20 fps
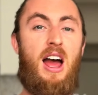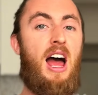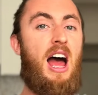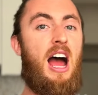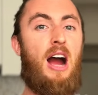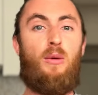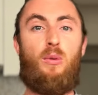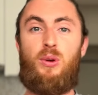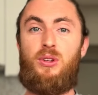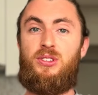
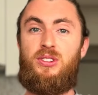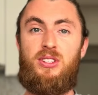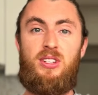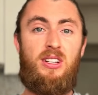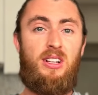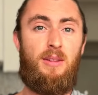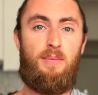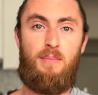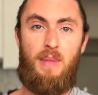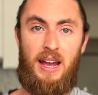I was
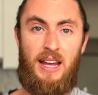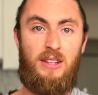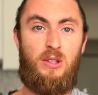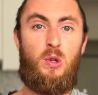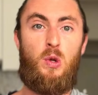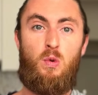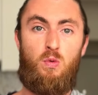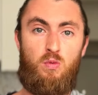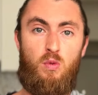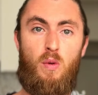still man
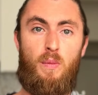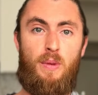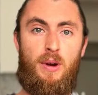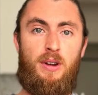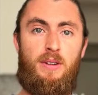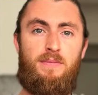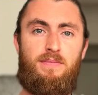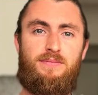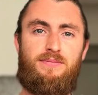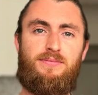to woman,
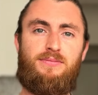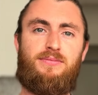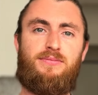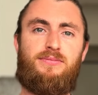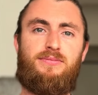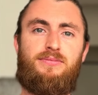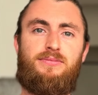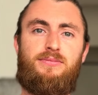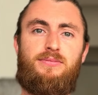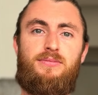
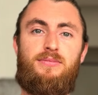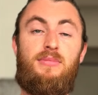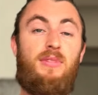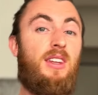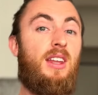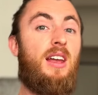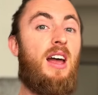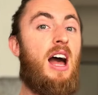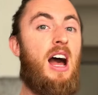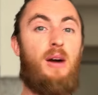
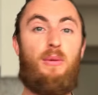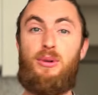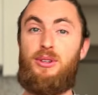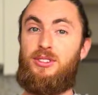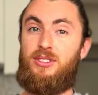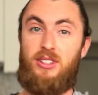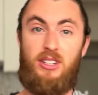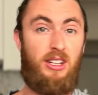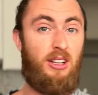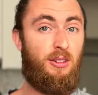I was
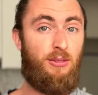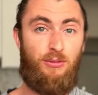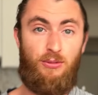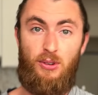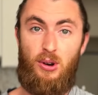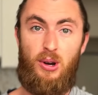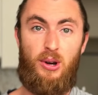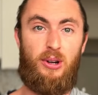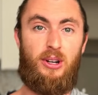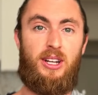still
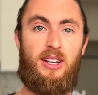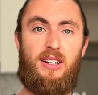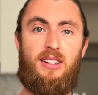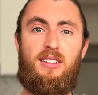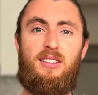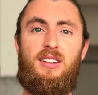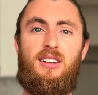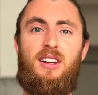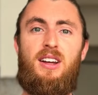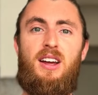
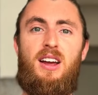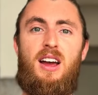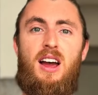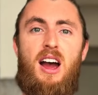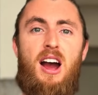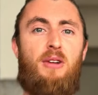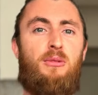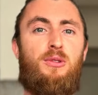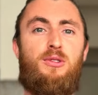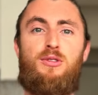flirting.
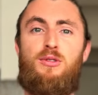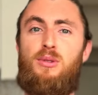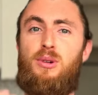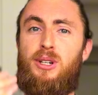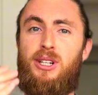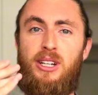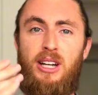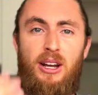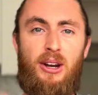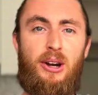I was
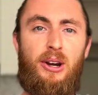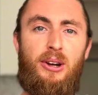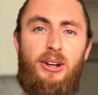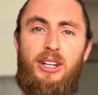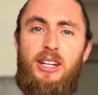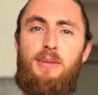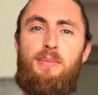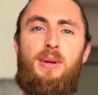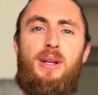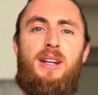looking at her
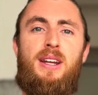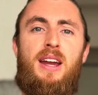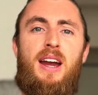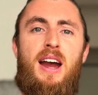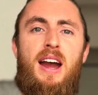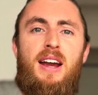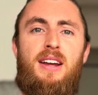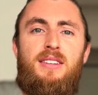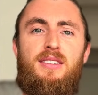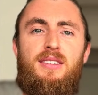deep in the
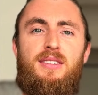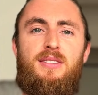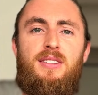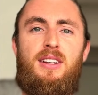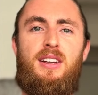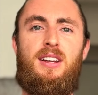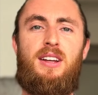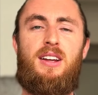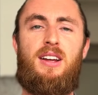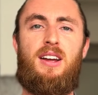eyes
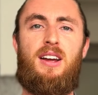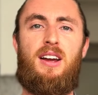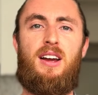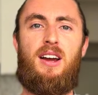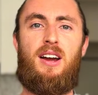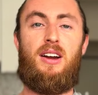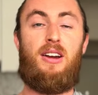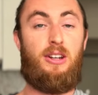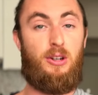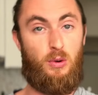
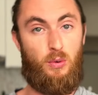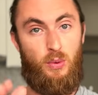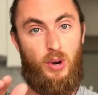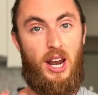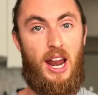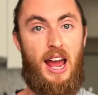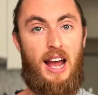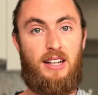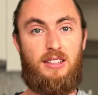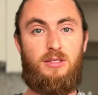uh, in a
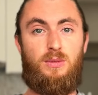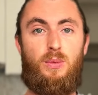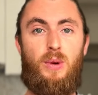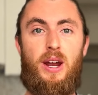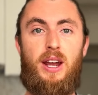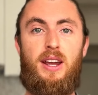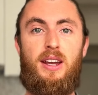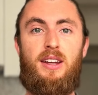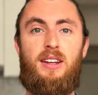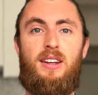relaxed
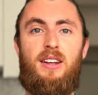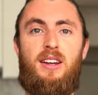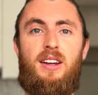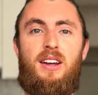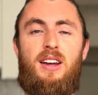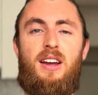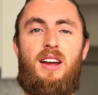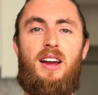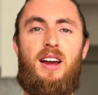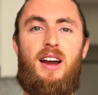way.
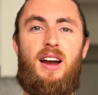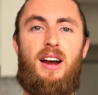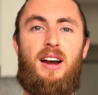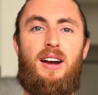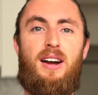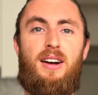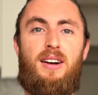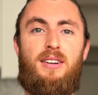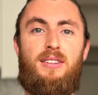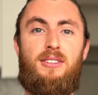
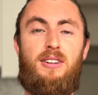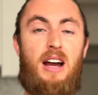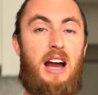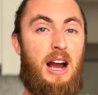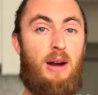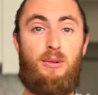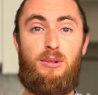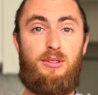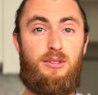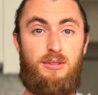Uh, I
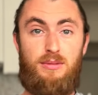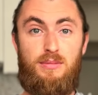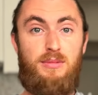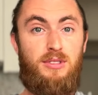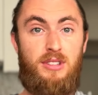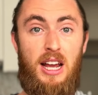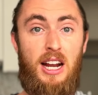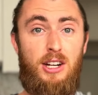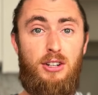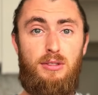was
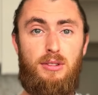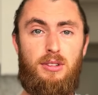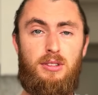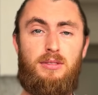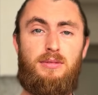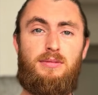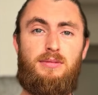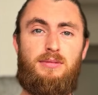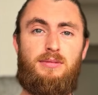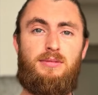sexual.
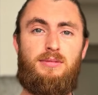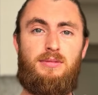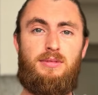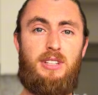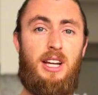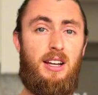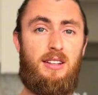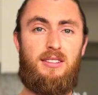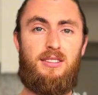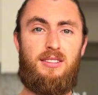
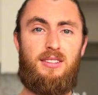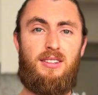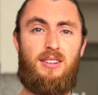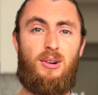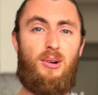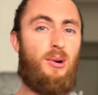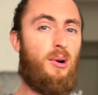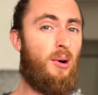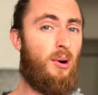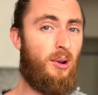Yes,
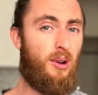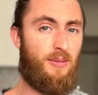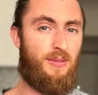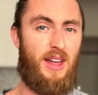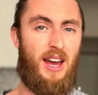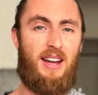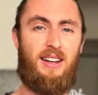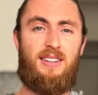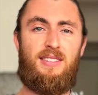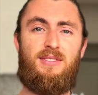all of
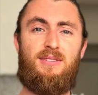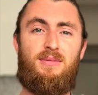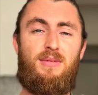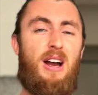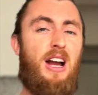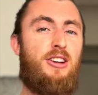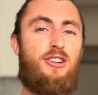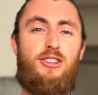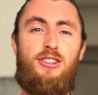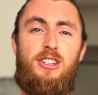that.
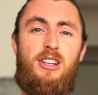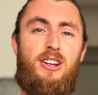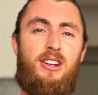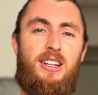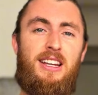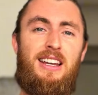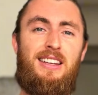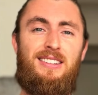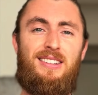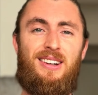I just didn't
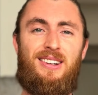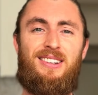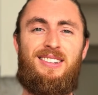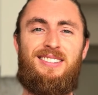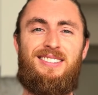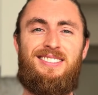kiss her.